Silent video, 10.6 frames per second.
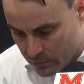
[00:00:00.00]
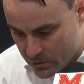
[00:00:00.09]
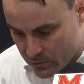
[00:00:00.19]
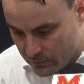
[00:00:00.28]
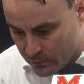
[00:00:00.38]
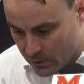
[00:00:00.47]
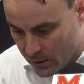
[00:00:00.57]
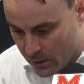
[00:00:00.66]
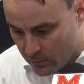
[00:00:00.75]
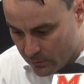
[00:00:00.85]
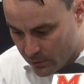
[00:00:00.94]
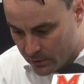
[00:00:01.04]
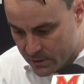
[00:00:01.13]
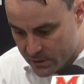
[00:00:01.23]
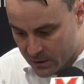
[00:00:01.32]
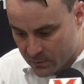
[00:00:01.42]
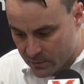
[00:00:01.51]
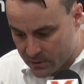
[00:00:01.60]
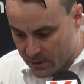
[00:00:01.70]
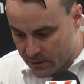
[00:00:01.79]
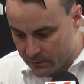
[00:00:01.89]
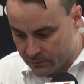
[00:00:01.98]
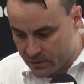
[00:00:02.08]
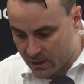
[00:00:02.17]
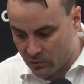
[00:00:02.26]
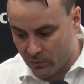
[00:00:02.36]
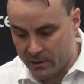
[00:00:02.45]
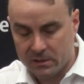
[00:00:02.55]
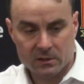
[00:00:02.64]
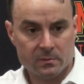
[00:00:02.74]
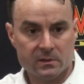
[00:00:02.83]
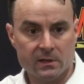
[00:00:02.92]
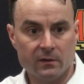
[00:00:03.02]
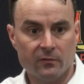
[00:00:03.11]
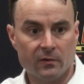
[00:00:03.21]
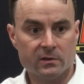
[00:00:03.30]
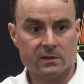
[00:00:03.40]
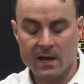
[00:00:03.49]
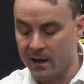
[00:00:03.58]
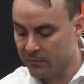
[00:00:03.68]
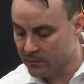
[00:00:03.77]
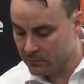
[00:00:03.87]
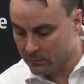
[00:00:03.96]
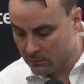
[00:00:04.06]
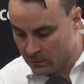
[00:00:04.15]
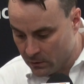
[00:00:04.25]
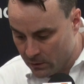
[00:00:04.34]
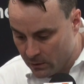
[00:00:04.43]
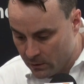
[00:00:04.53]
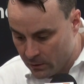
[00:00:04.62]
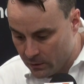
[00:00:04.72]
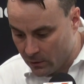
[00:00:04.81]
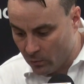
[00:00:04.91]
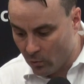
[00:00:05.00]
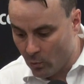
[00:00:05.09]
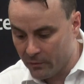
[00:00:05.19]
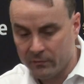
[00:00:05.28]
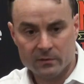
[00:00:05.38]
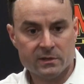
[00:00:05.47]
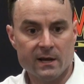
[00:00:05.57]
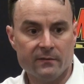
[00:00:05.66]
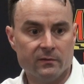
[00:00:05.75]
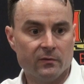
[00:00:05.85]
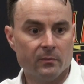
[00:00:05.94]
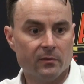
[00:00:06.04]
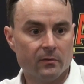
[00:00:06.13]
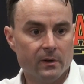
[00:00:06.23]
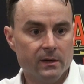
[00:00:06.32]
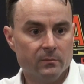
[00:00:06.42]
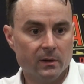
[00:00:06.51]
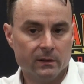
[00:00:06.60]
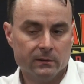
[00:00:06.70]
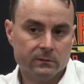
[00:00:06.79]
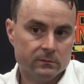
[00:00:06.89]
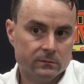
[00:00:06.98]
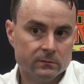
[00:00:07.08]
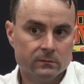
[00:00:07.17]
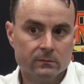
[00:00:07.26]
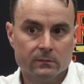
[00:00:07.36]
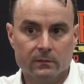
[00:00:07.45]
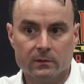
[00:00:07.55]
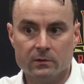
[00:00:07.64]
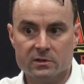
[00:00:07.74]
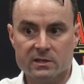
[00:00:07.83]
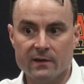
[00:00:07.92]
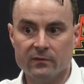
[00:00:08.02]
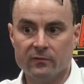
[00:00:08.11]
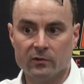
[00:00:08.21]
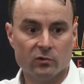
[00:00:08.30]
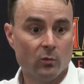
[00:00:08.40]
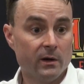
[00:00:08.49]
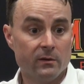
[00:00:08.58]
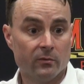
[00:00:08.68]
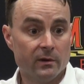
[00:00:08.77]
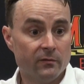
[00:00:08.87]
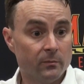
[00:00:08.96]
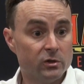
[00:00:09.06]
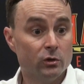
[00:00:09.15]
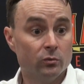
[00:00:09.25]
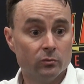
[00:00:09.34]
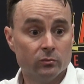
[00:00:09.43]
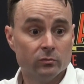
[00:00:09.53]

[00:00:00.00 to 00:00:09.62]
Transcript: We shoot for the game, 36%. Shot 26% in the first half. And, you know, we're one for seven from three, but we're seven for 23 from two.